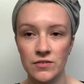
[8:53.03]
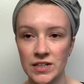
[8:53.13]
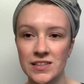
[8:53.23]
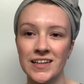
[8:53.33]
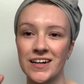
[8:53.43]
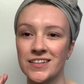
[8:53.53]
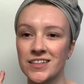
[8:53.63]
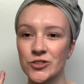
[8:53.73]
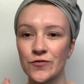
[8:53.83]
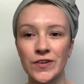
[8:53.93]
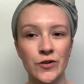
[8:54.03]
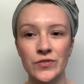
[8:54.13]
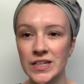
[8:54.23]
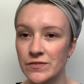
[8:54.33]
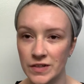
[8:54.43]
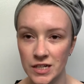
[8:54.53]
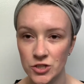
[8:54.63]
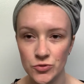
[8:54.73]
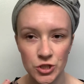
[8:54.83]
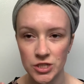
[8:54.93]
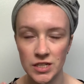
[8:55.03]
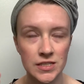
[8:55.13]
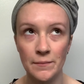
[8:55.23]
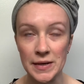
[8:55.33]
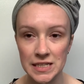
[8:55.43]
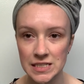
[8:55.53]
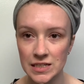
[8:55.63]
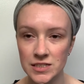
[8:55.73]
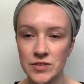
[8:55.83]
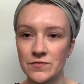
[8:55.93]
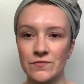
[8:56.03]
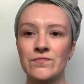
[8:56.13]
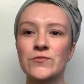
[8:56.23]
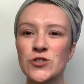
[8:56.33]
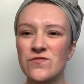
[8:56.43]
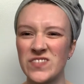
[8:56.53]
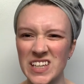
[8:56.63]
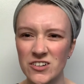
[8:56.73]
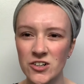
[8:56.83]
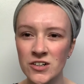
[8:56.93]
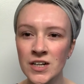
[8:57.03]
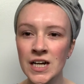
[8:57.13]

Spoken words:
It's like got such a velvety finish, which is amazing to just feel.